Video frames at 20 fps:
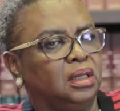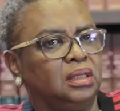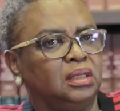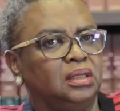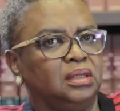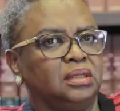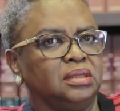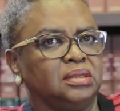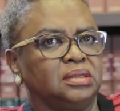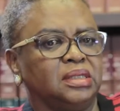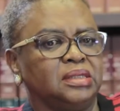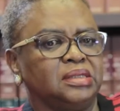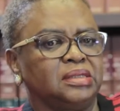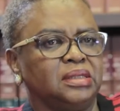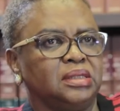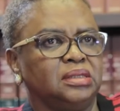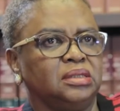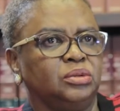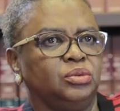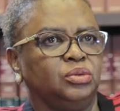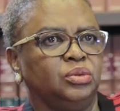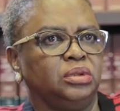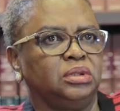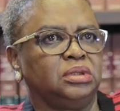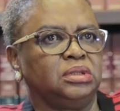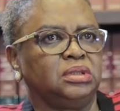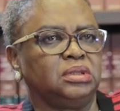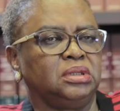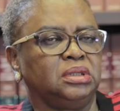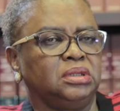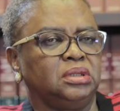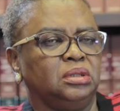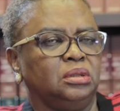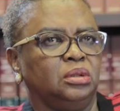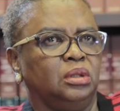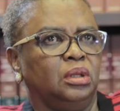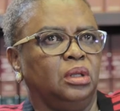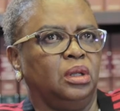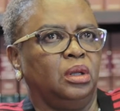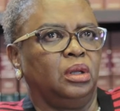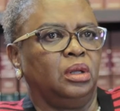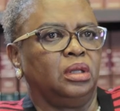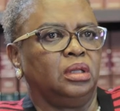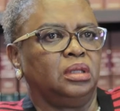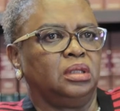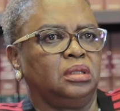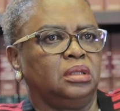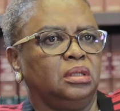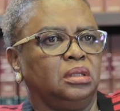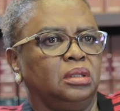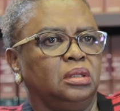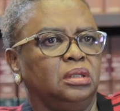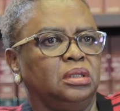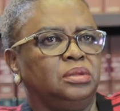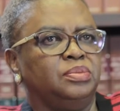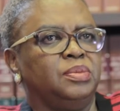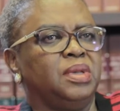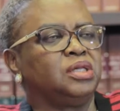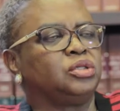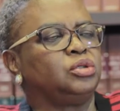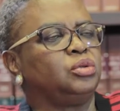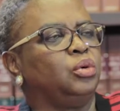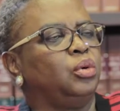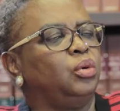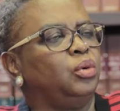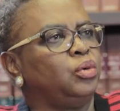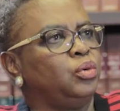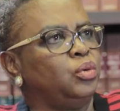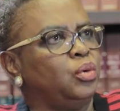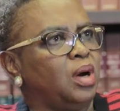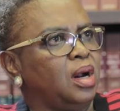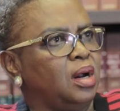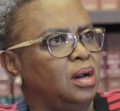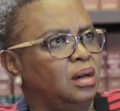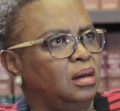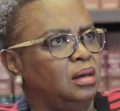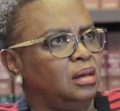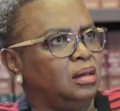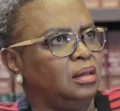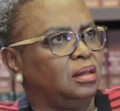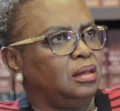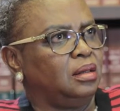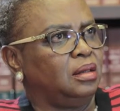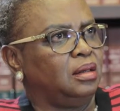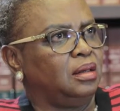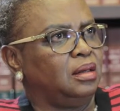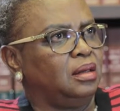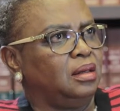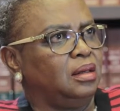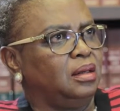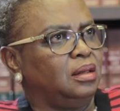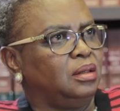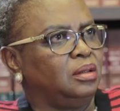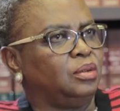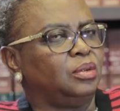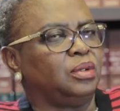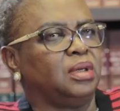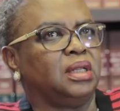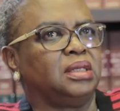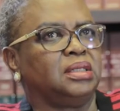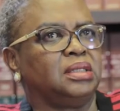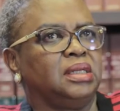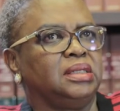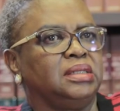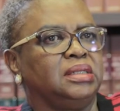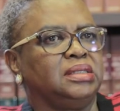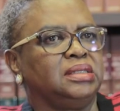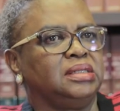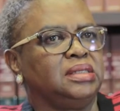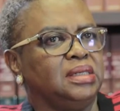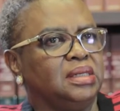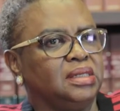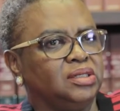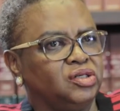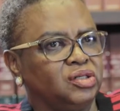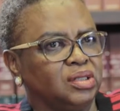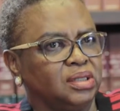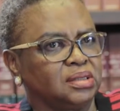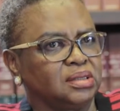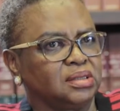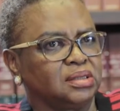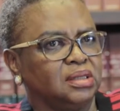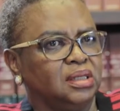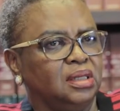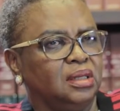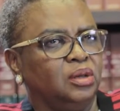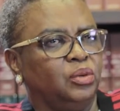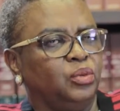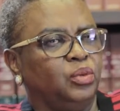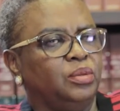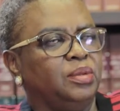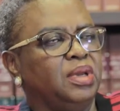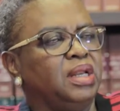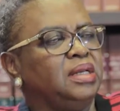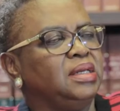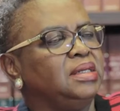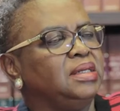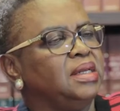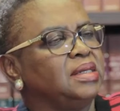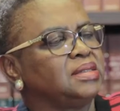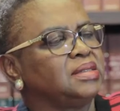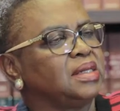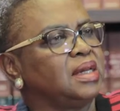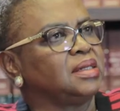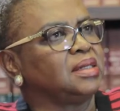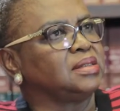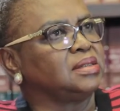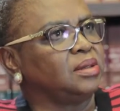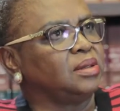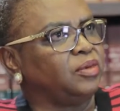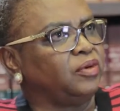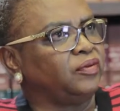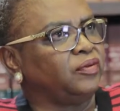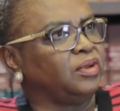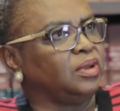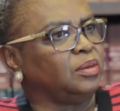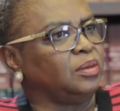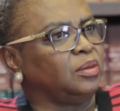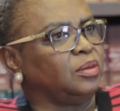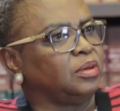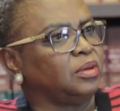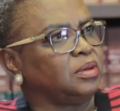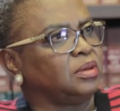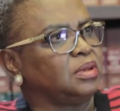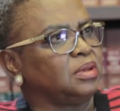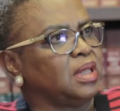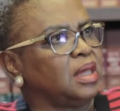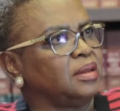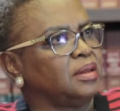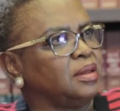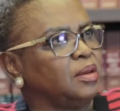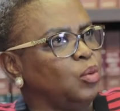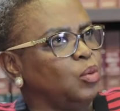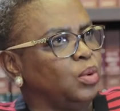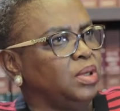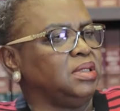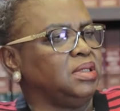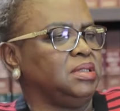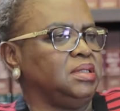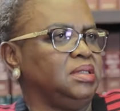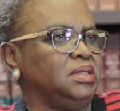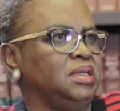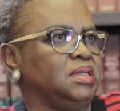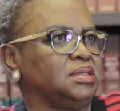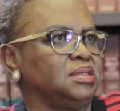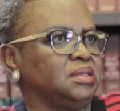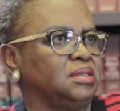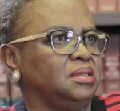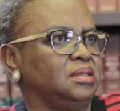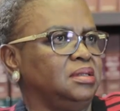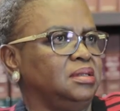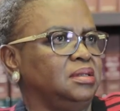in the sense that it makes you who you are, and it nurtures women leaders are some of the world leaders.